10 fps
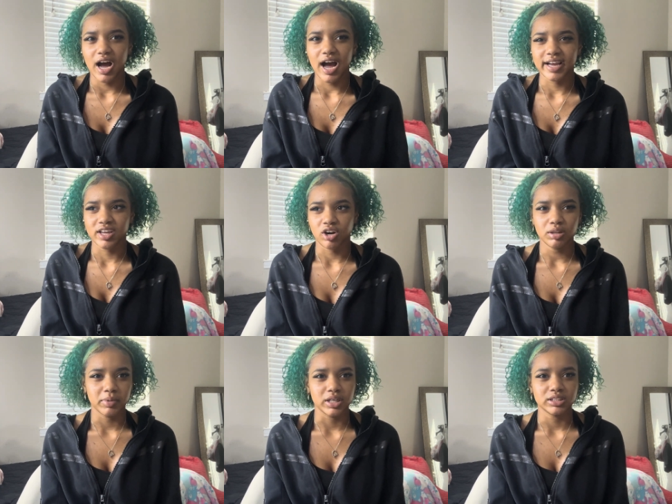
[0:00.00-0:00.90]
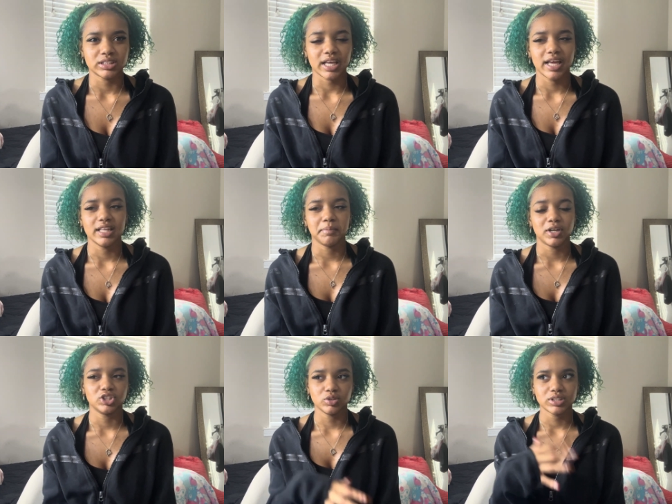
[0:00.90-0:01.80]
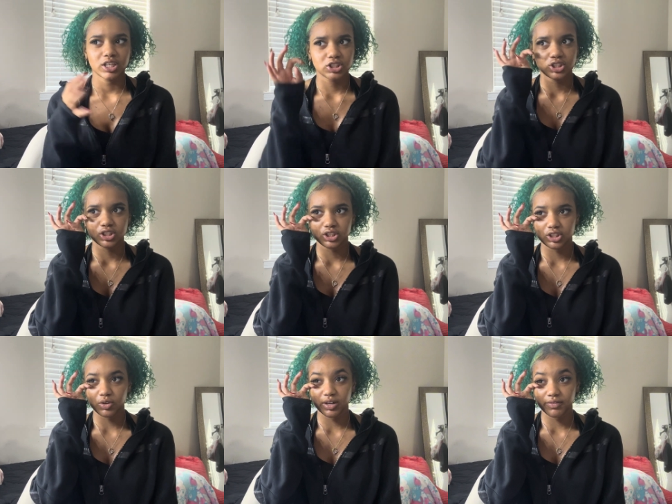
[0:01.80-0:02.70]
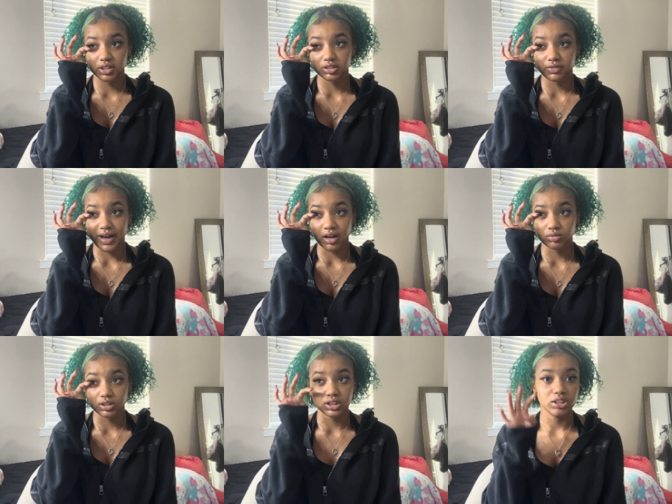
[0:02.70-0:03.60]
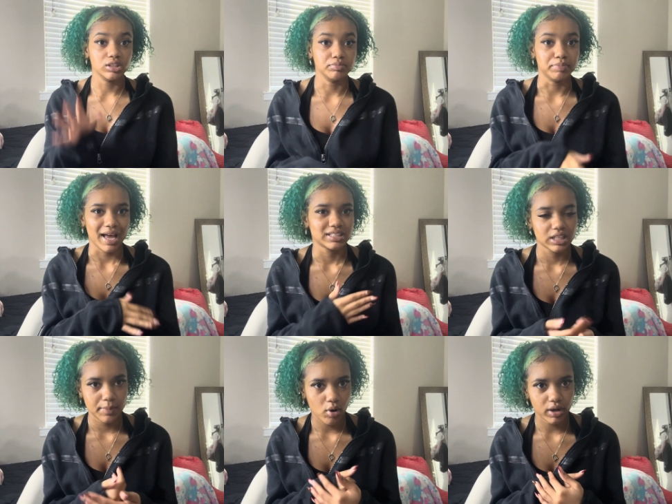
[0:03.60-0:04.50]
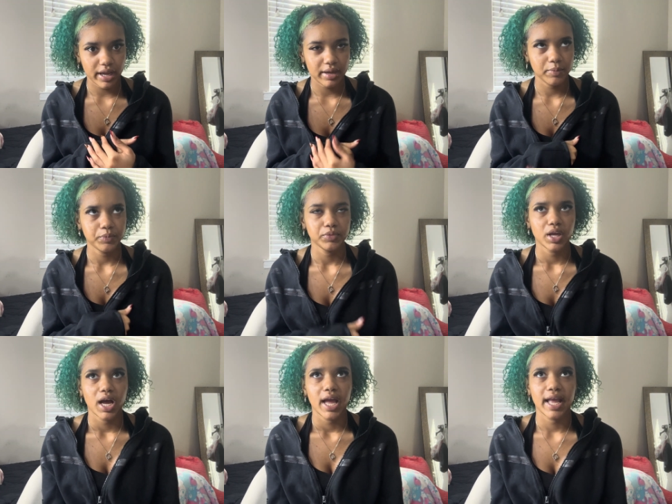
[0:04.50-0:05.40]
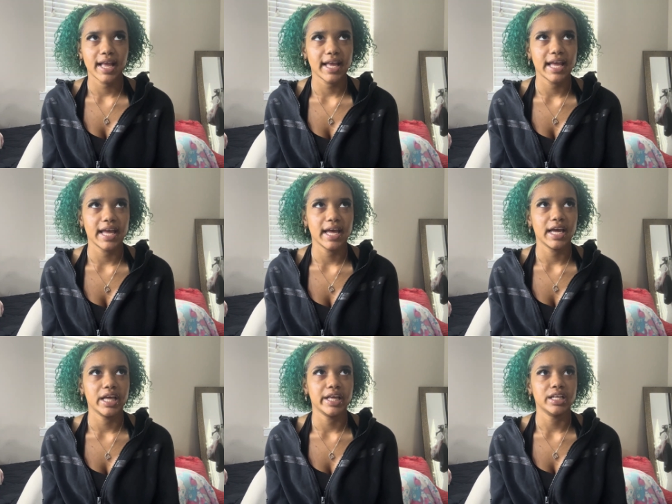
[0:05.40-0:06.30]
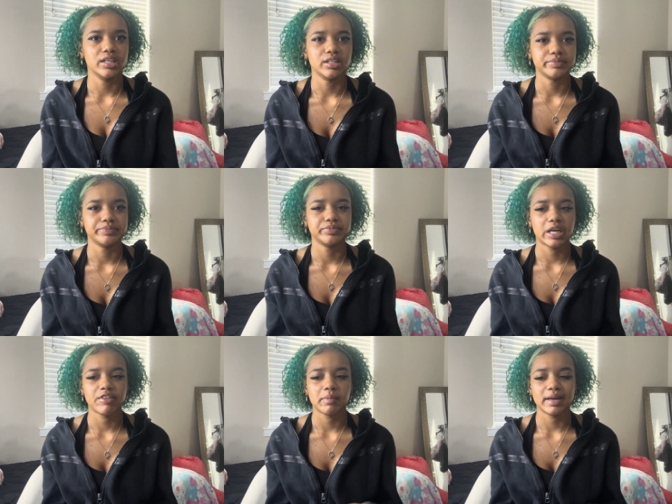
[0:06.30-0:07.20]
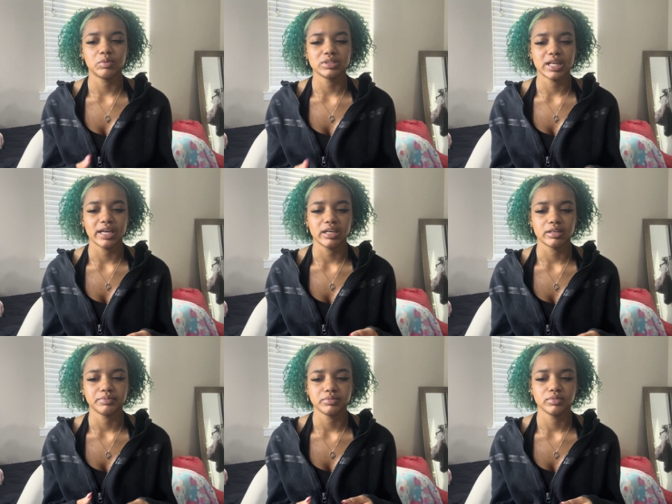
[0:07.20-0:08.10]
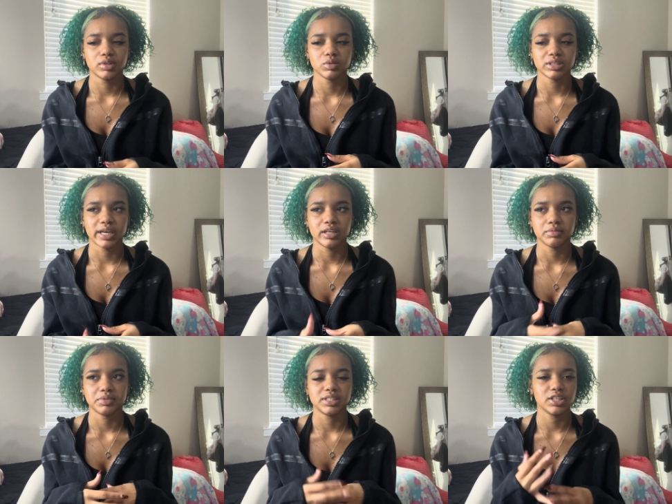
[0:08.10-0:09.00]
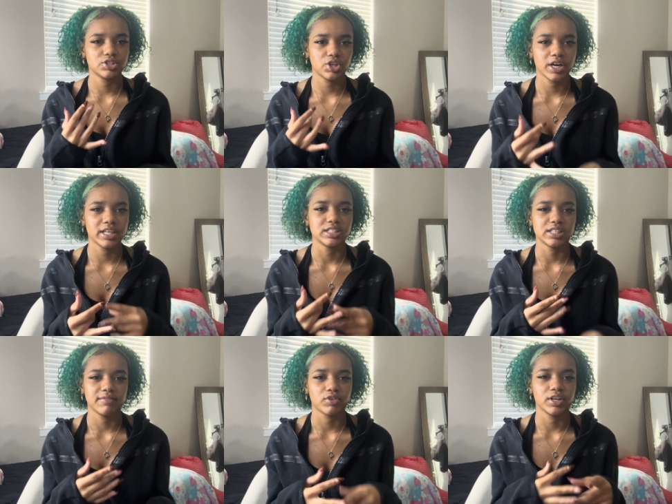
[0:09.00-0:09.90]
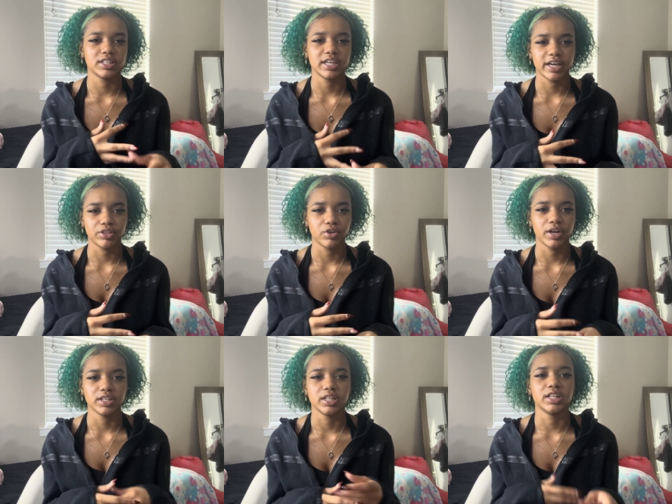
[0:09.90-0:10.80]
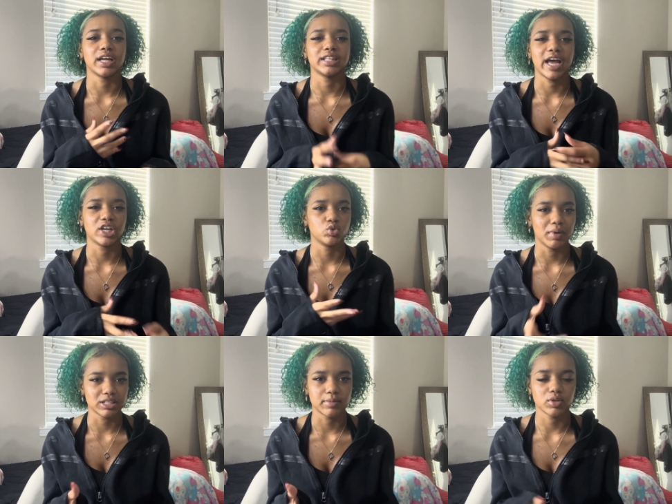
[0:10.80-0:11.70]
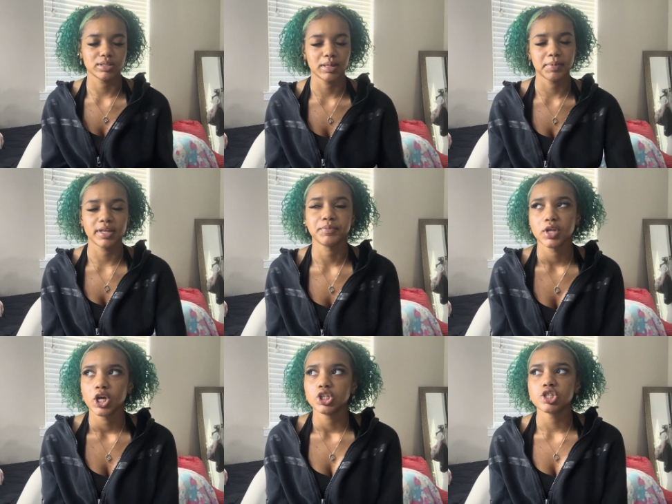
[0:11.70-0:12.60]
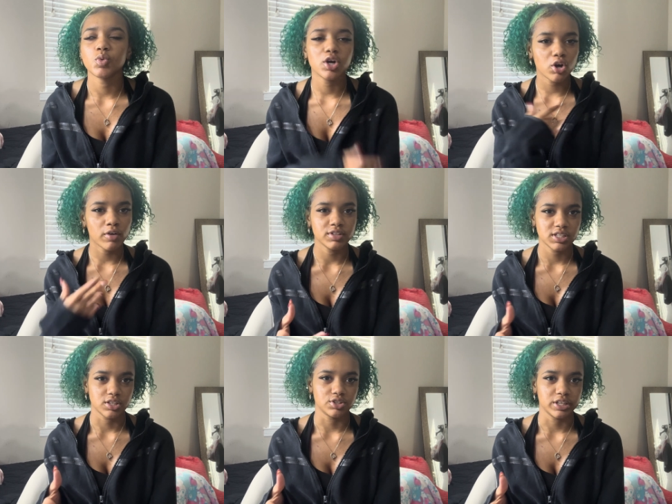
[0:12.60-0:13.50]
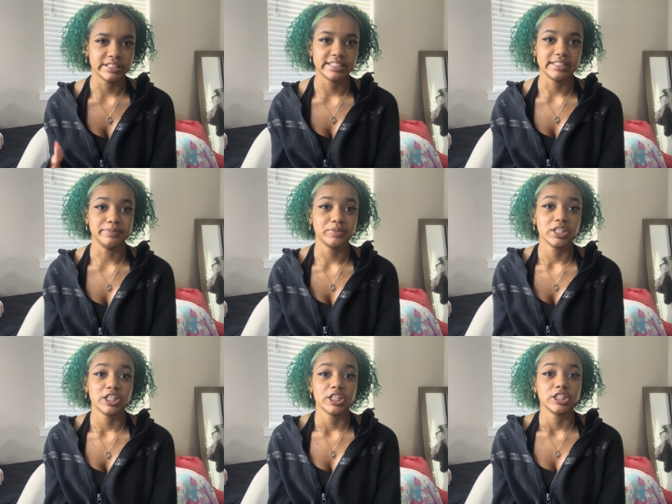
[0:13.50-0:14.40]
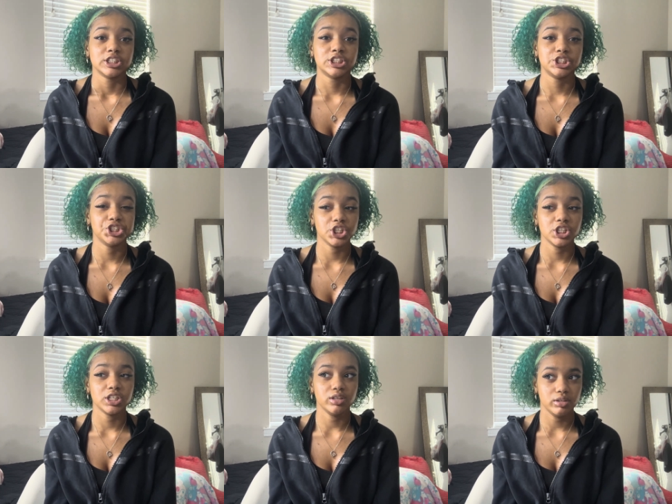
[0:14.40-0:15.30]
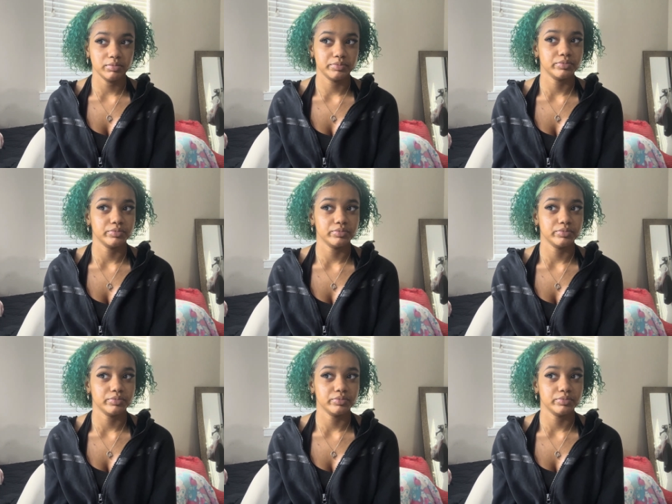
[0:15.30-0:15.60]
I get on the bus, and mind you, there's like a student versus faculty basketball game, and everybody was like, there was like 6th grade and 7th grade and 8th grade and like the actual basketball team that played. So there's one girl off the 6th grade team. She